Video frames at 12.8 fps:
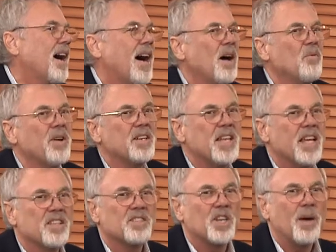I, I want to
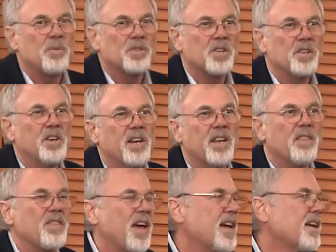take this opportunity to
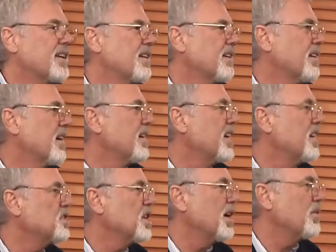thank uh,
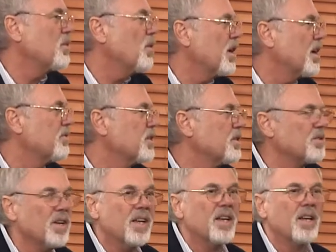each and every one of
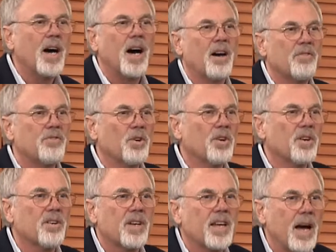you uh,
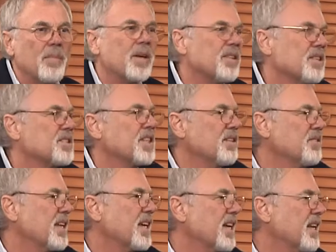for coming this
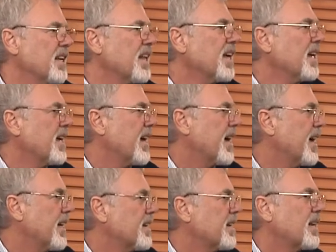evening and,
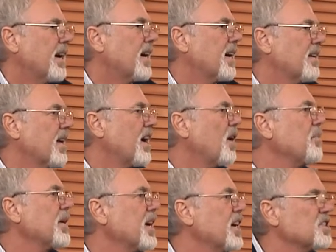and
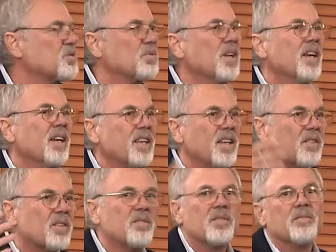helping us you
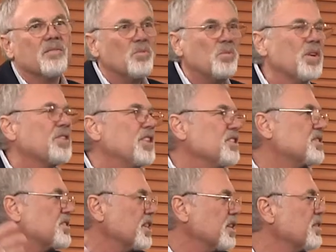know, with
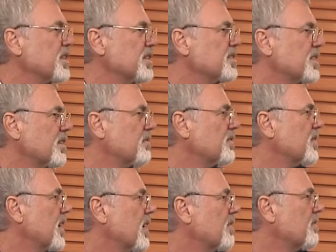this series of,
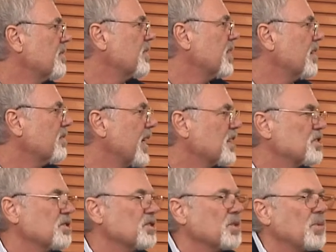of, of,
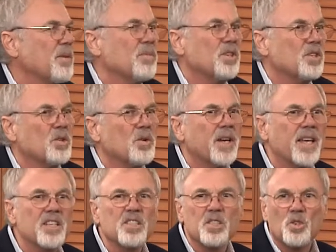lectures that we've been doing.
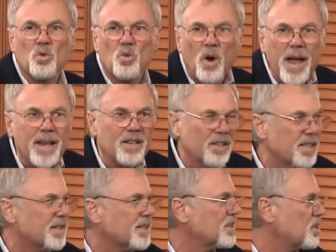This is great.
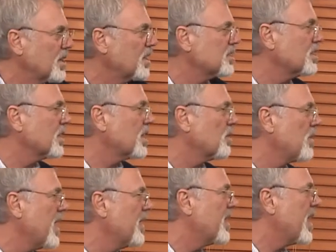Look at, let's look
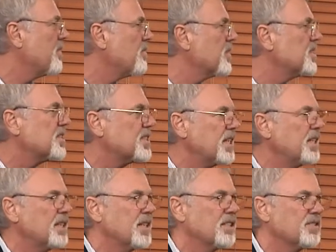around. Every
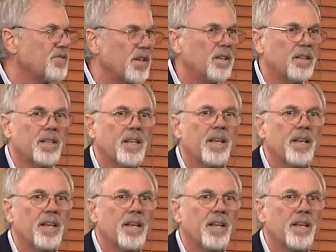seat is filled.